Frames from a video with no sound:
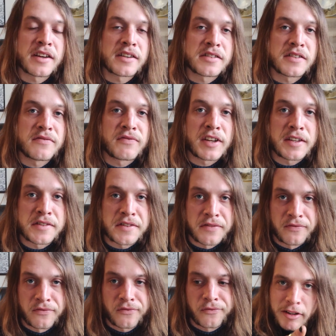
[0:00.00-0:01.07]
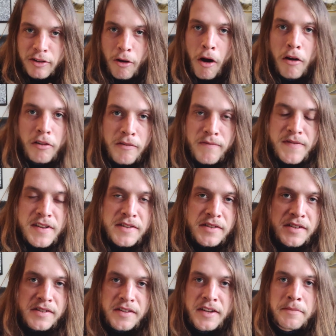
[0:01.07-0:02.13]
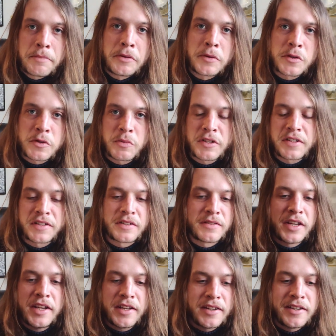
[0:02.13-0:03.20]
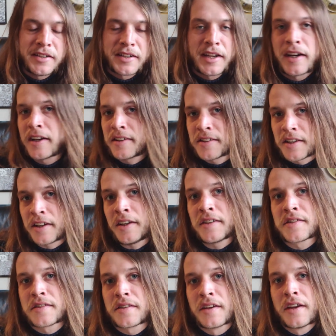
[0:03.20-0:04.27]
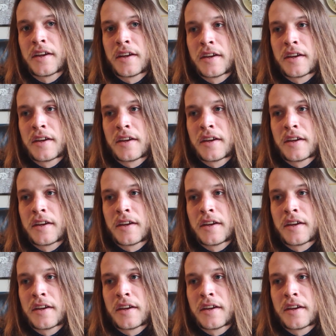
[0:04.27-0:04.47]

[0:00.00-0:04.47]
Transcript: as invasive. In all of these examples, when taken in context,